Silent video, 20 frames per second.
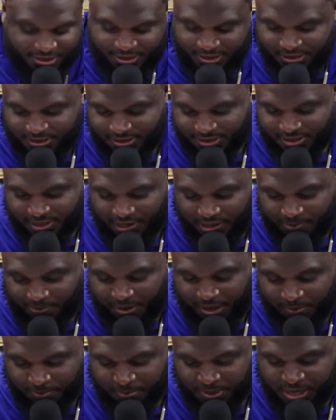it's talking
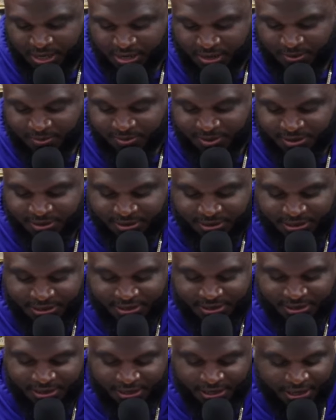about bombs, it's,
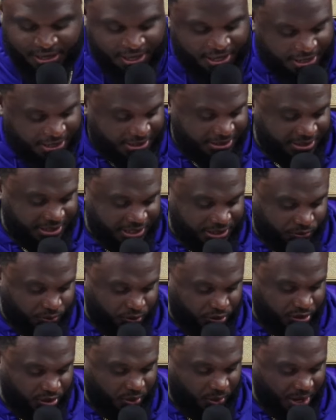yeah. it's, it's, it's
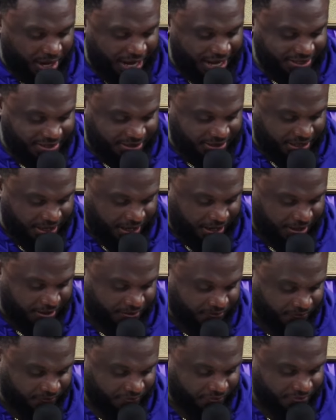real quiet today.
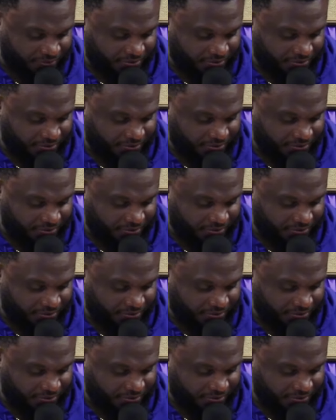Right.